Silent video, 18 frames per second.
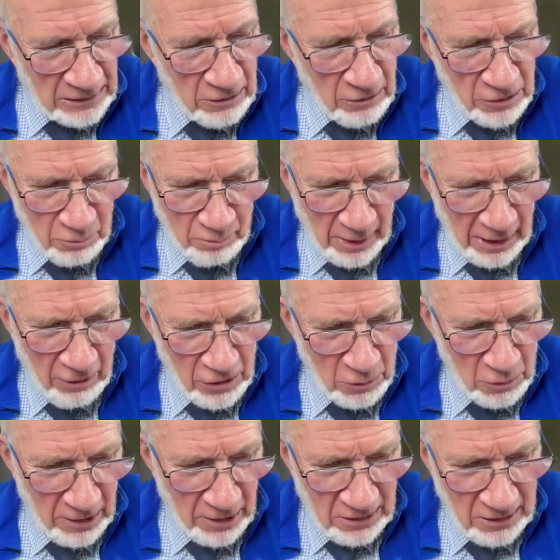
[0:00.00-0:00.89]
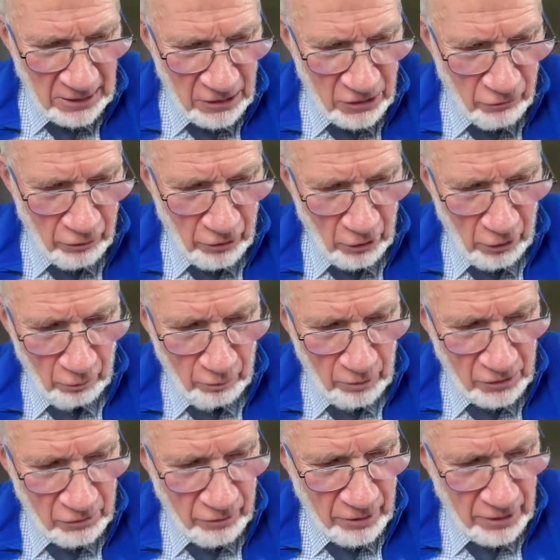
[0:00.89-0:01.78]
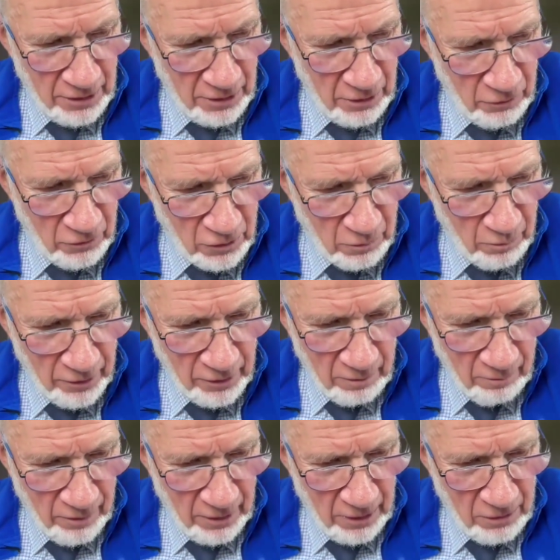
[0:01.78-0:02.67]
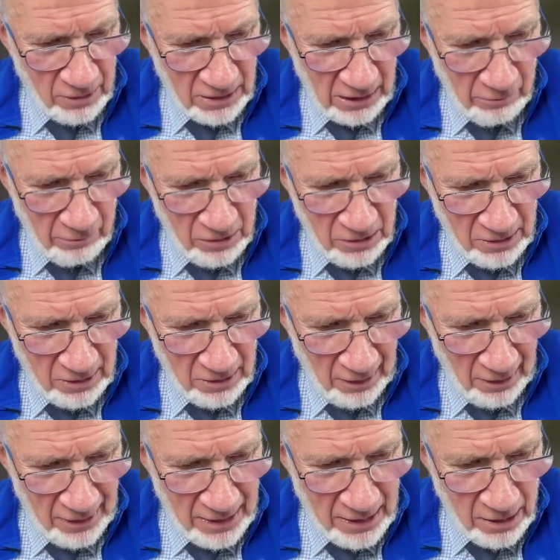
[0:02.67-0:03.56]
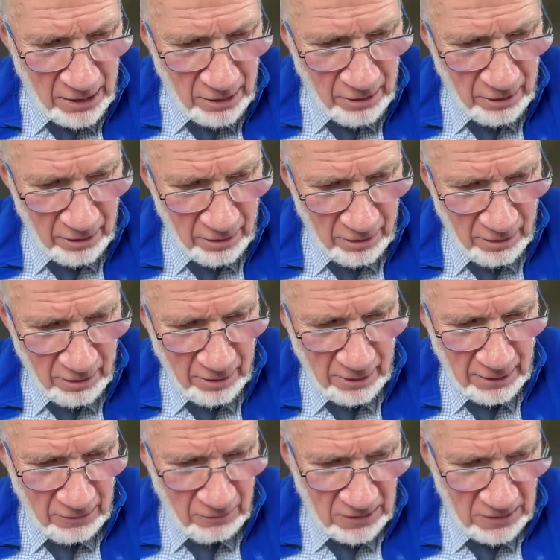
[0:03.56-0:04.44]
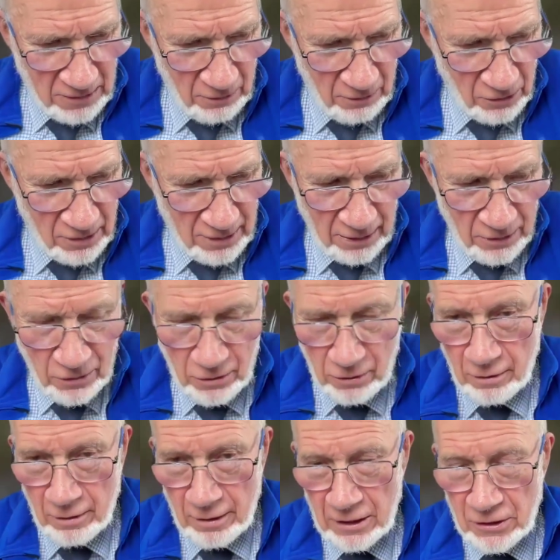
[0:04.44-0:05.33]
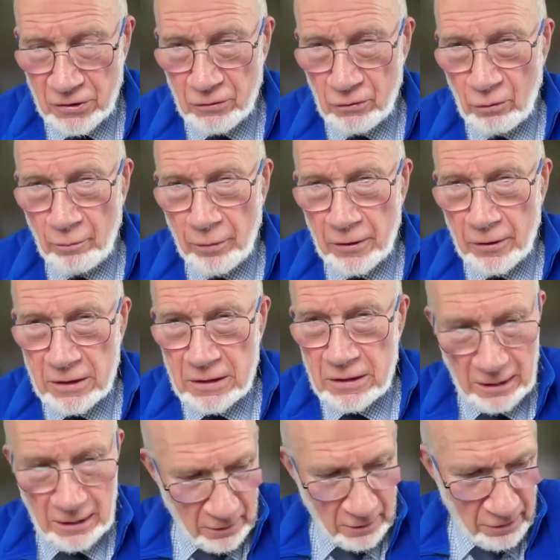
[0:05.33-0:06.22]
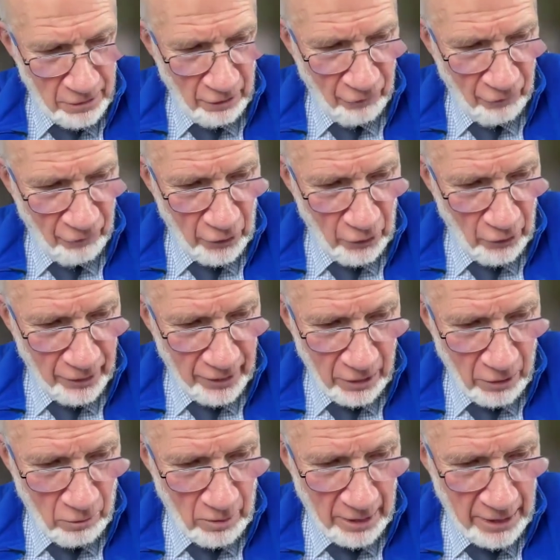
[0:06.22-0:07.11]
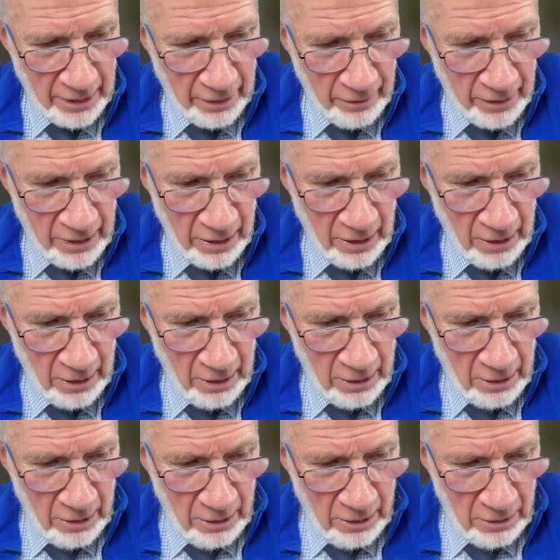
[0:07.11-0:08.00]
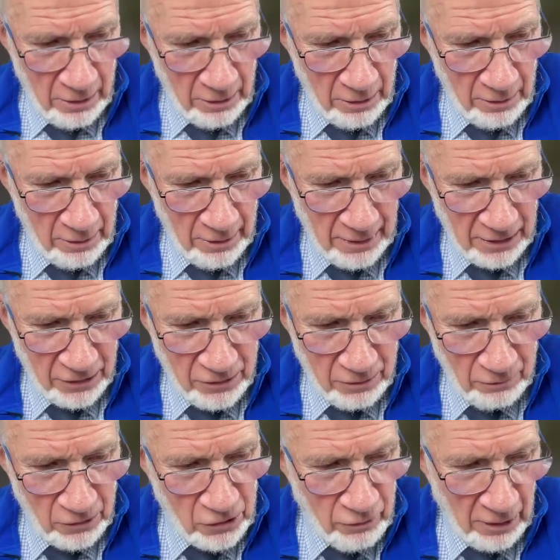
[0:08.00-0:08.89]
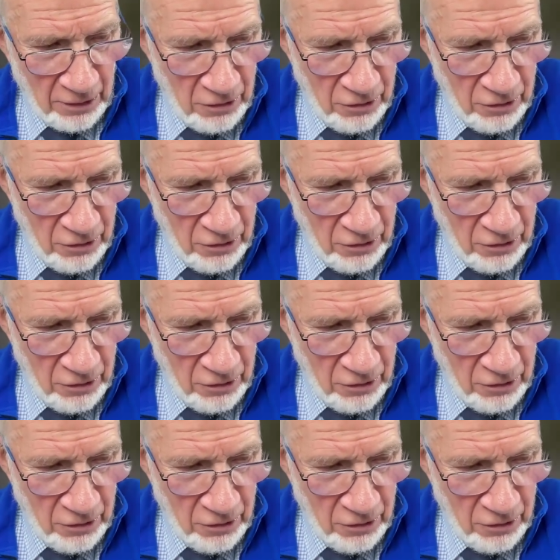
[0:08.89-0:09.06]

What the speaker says: So our specialist role was reduced, but because I was the lead, I still sat on national bodies like the Nuffield Inquiry and the National